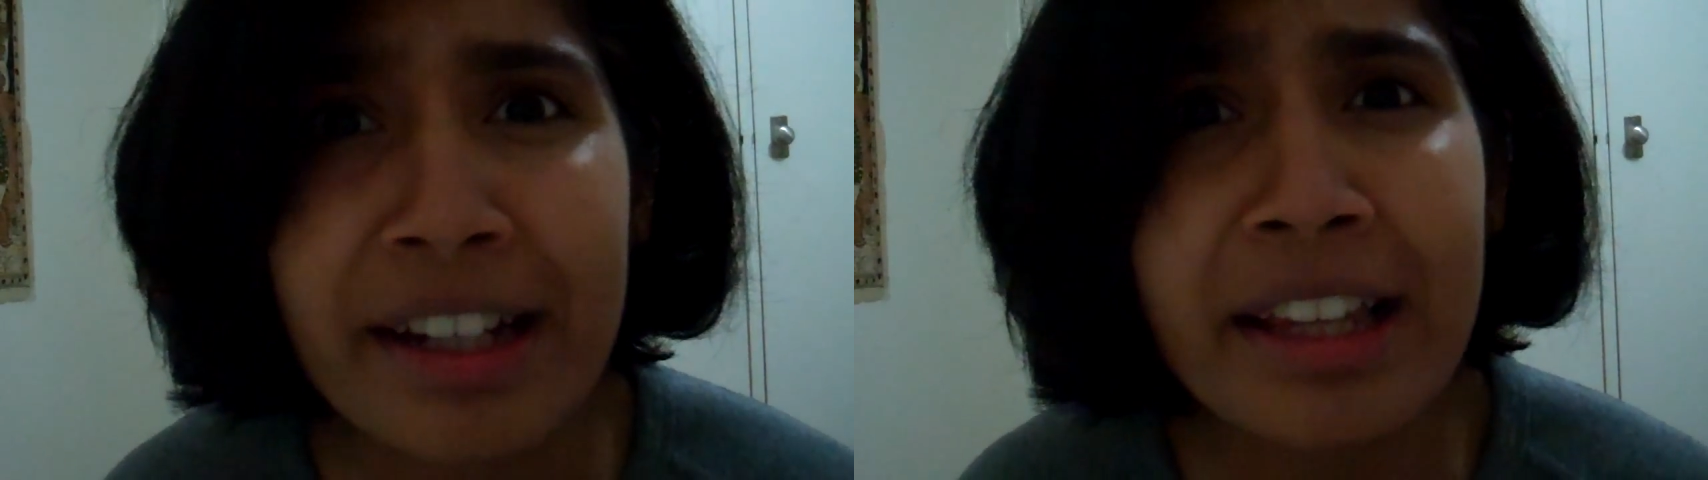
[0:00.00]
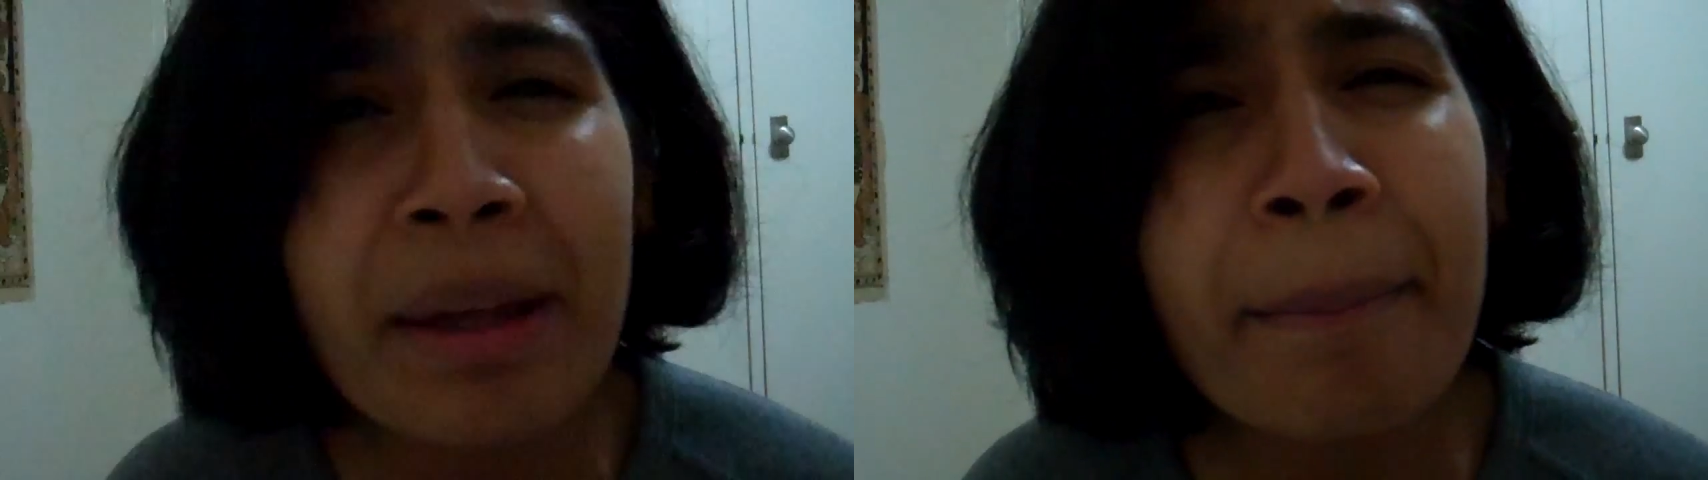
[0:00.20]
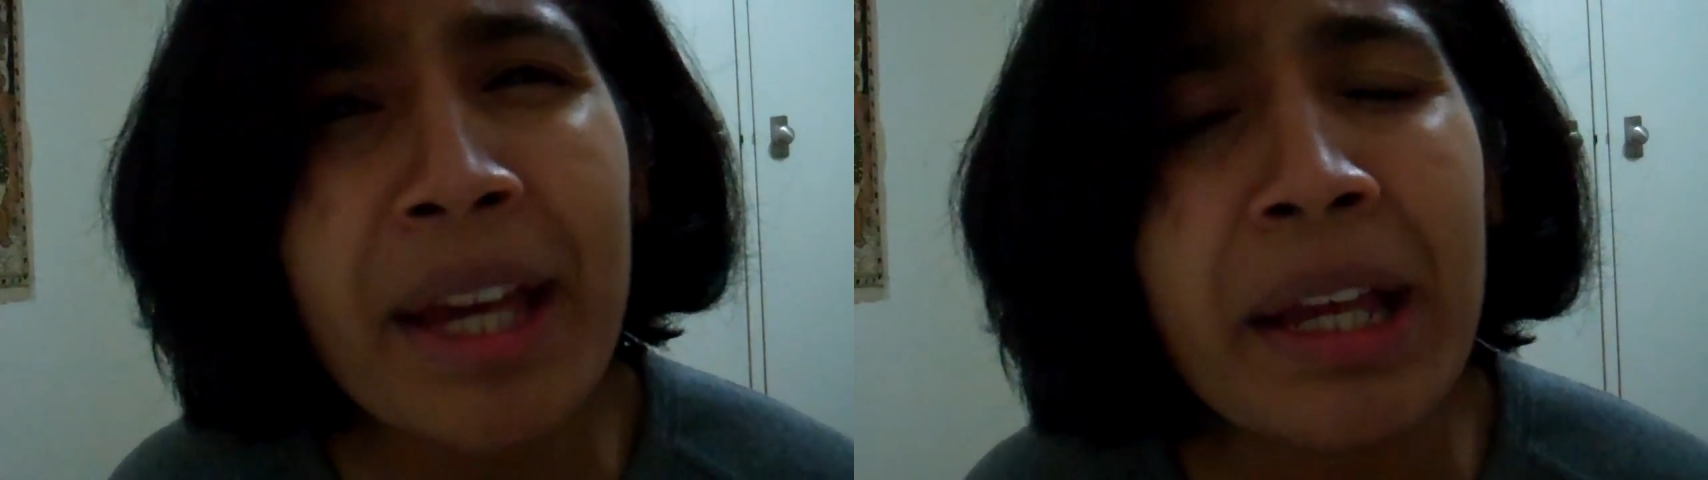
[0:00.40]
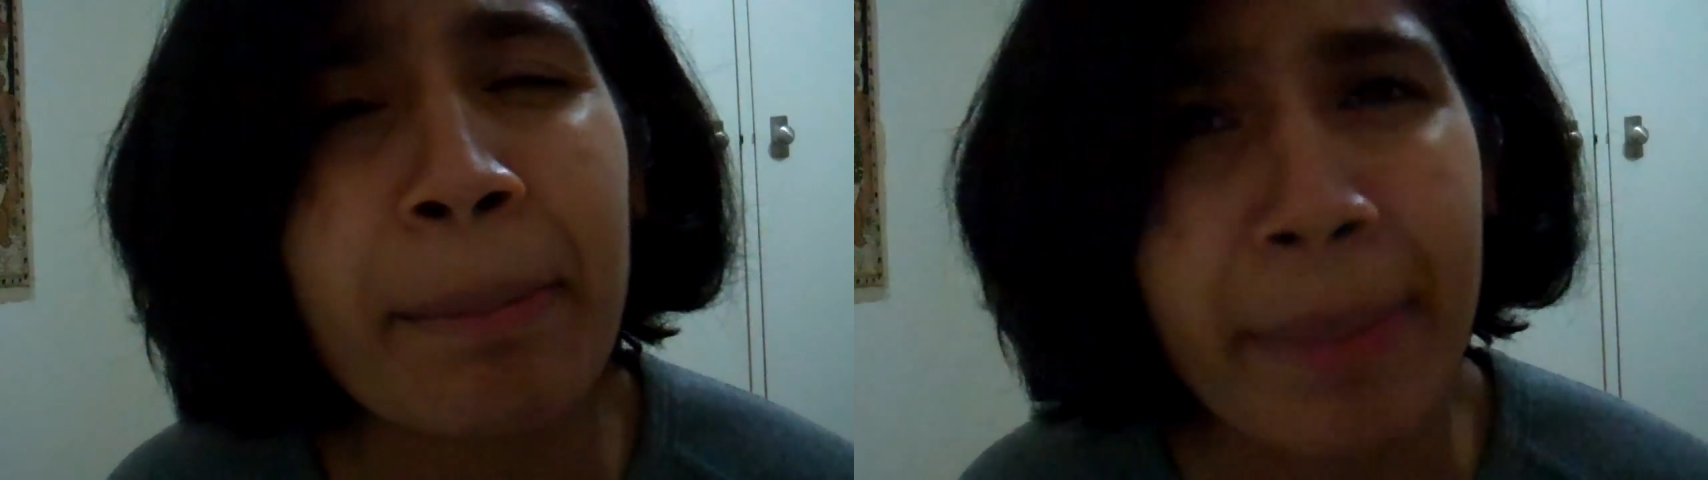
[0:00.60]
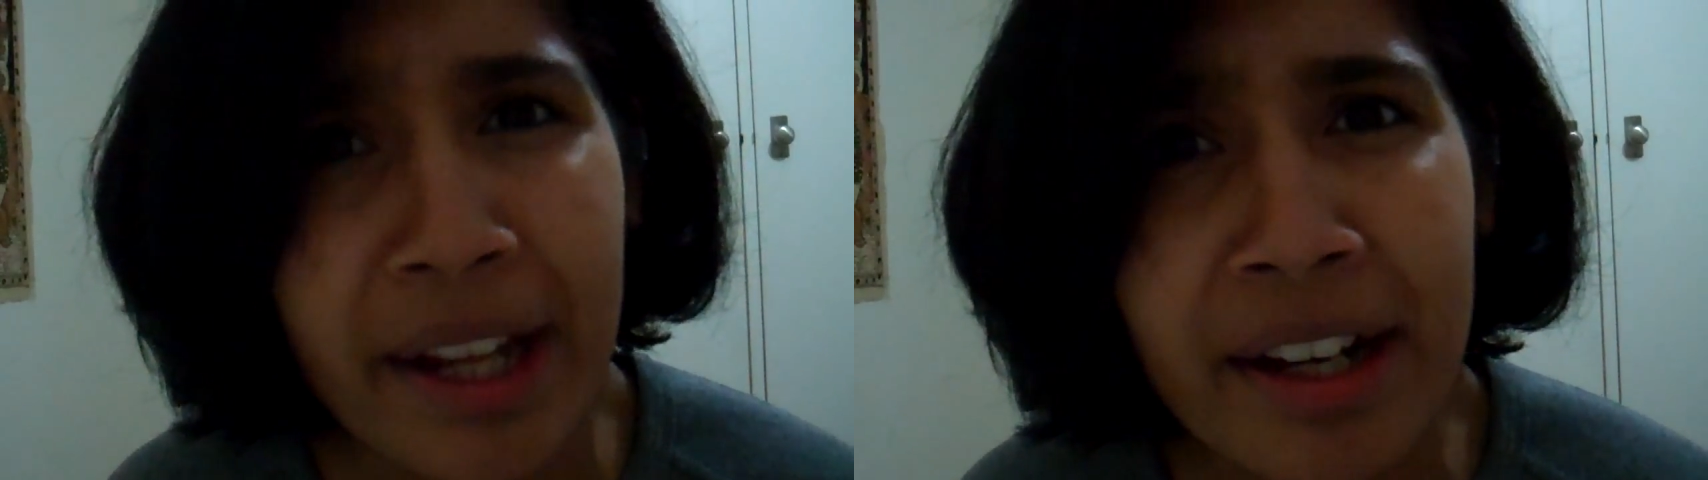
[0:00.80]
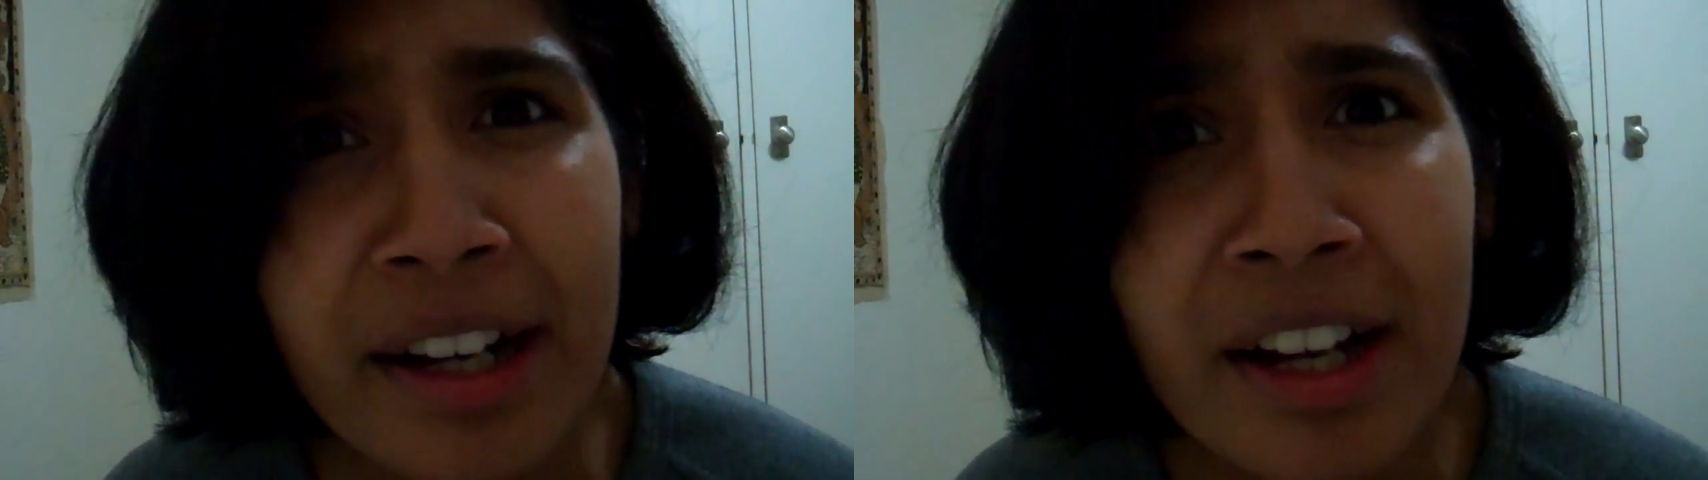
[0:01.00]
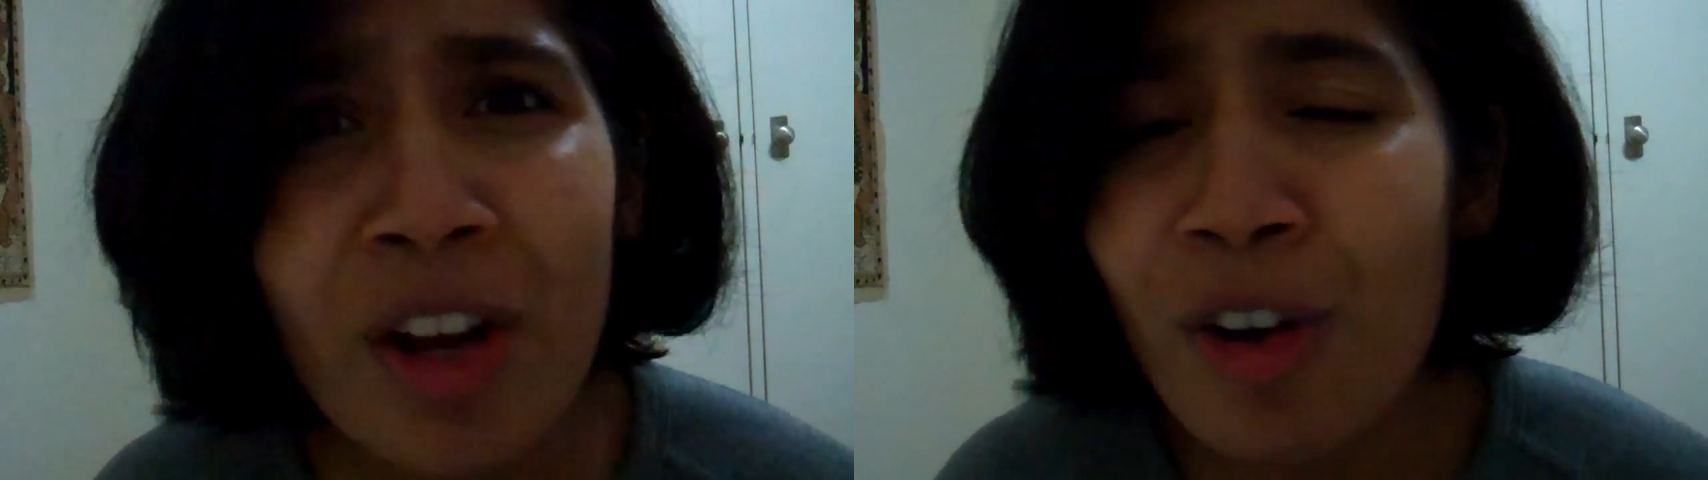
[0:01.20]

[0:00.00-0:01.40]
Either make it better